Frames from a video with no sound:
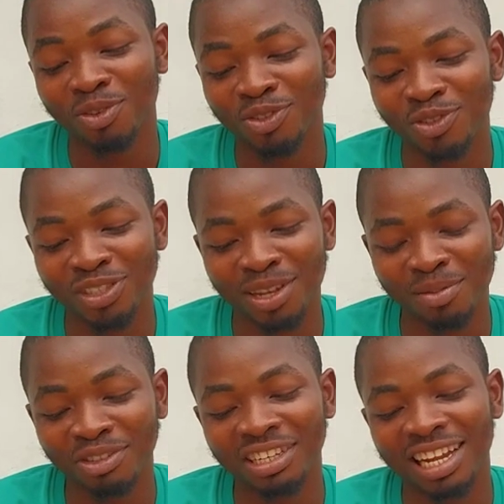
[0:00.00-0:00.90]
going to choose $10
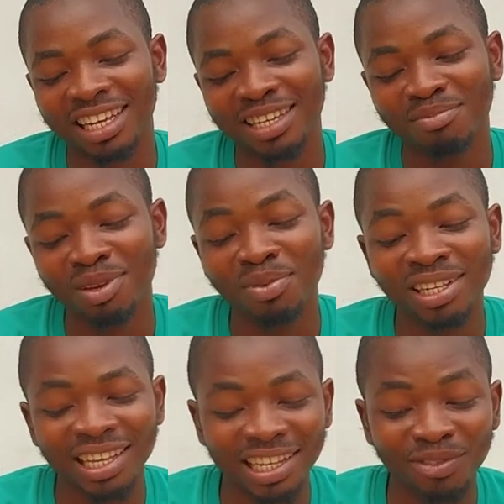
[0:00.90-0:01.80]
million. Maybe
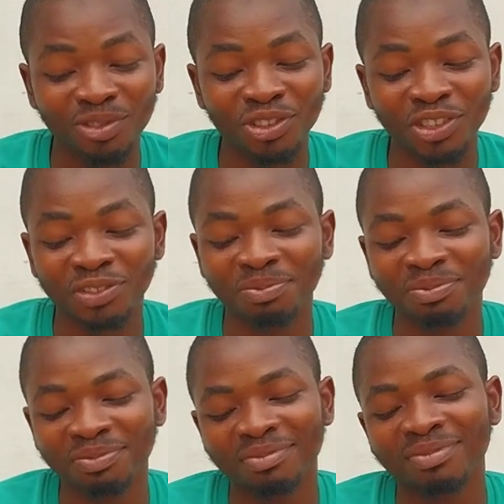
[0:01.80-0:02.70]
later in the future,
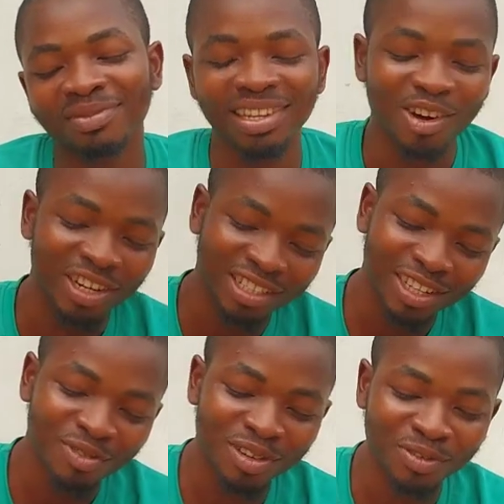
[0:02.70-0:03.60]
I'll not
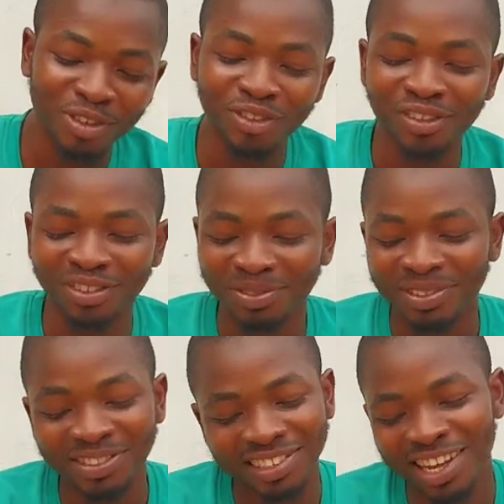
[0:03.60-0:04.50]
start looking for true love.
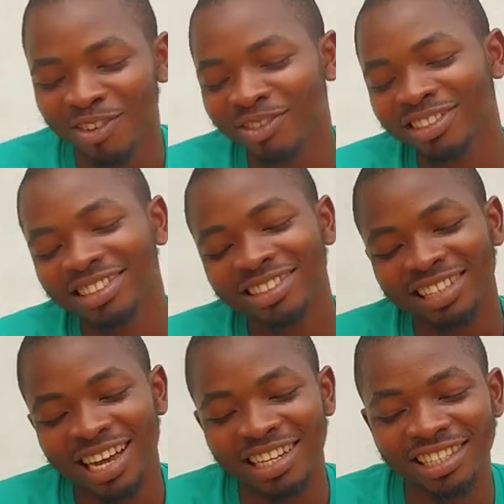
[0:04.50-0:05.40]
But for now,
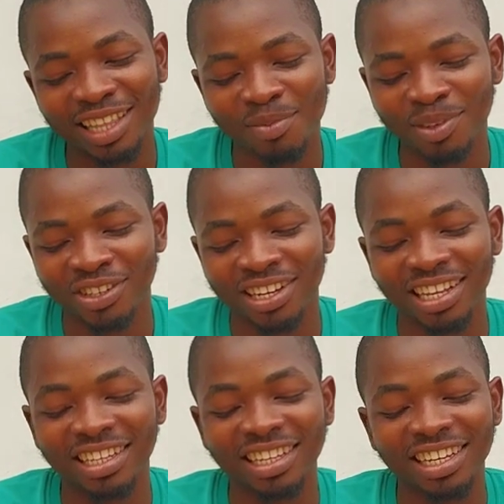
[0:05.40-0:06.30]
I need $10
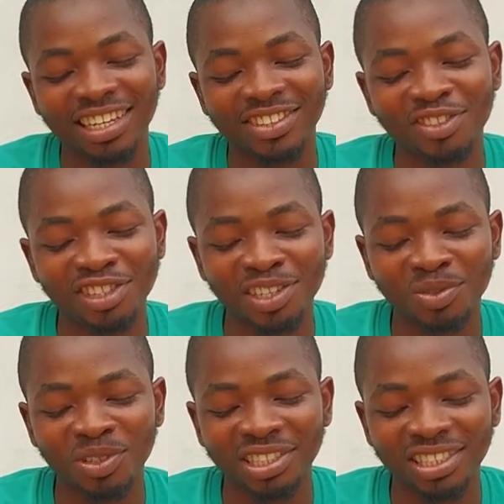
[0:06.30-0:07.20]
million. So the next
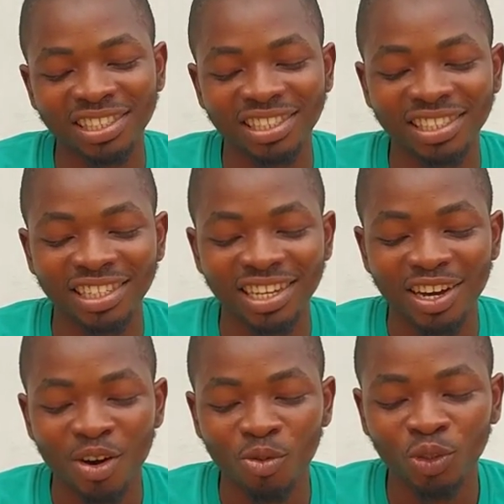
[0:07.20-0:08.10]
question is,
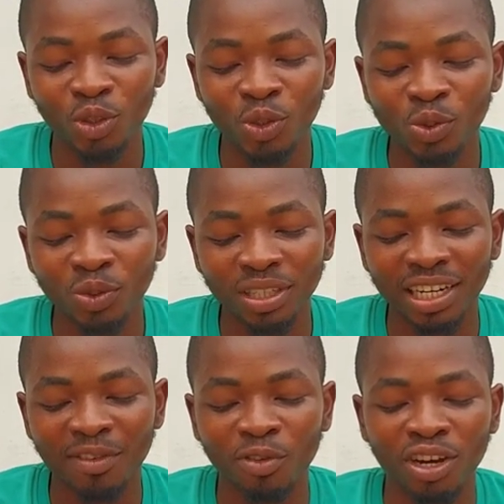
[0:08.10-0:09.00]
would you
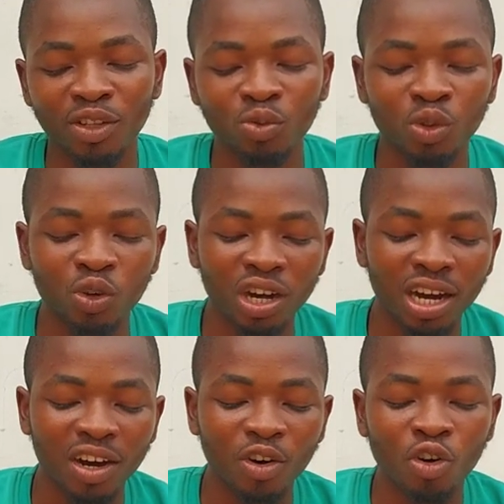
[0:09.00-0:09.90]
rather forget who you
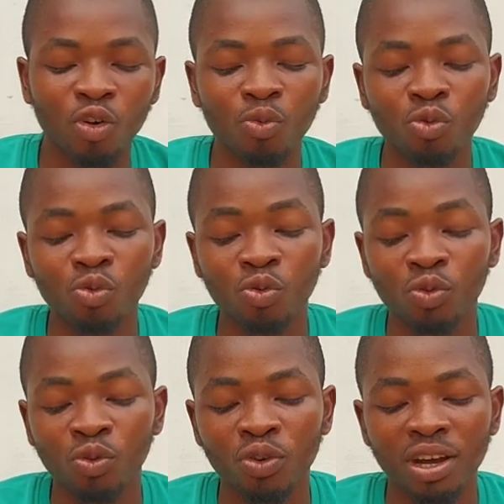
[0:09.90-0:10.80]
are or who
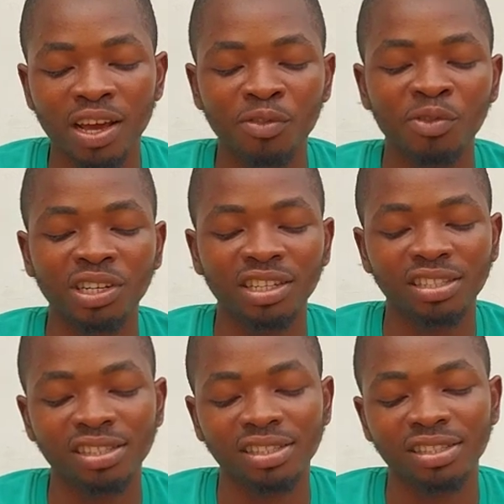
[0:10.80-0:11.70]
everyone
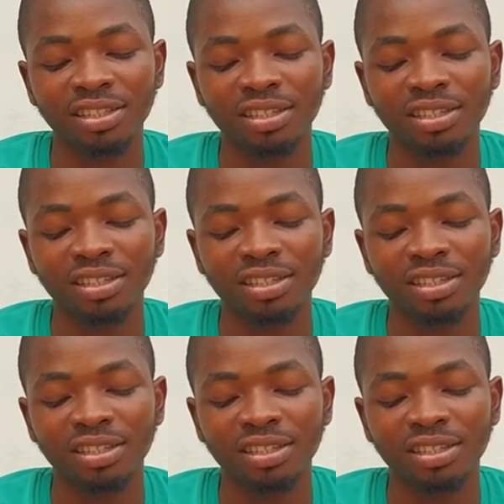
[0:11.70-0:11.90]
else is?